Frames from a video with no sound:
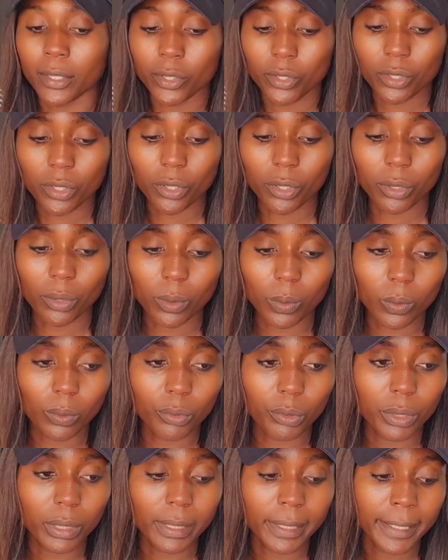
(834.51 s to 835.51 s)
So
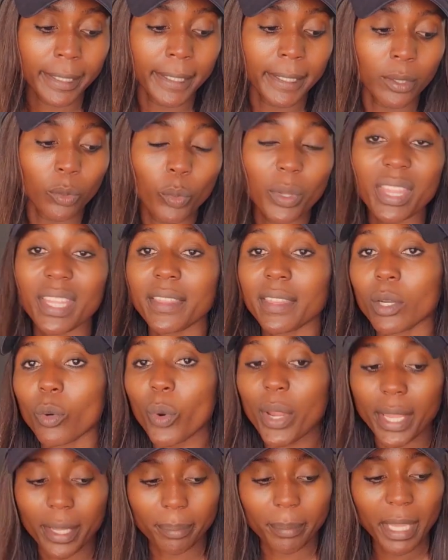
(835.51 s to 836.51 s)
within the
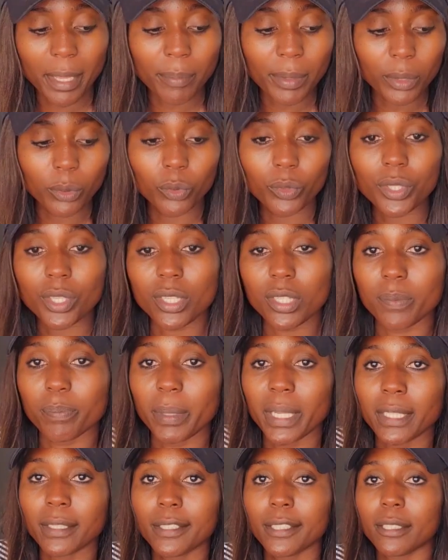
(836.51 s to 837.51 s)
week, maybe we'll just
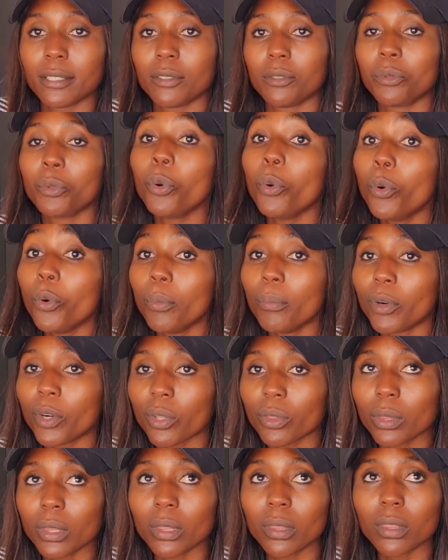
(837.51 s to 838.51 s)
spend 2
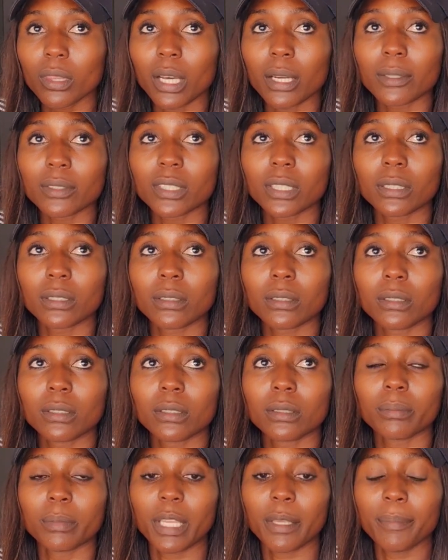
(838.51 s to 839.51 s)
more
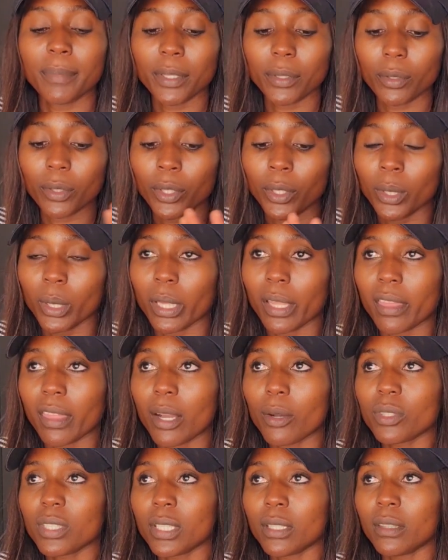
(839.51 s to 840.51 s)
thousand, maybe
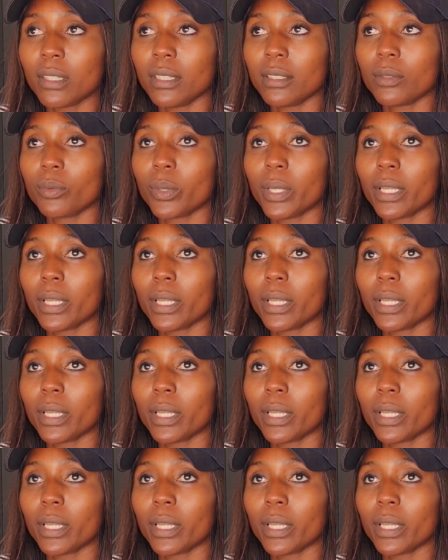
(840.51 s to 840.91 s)
1,000 this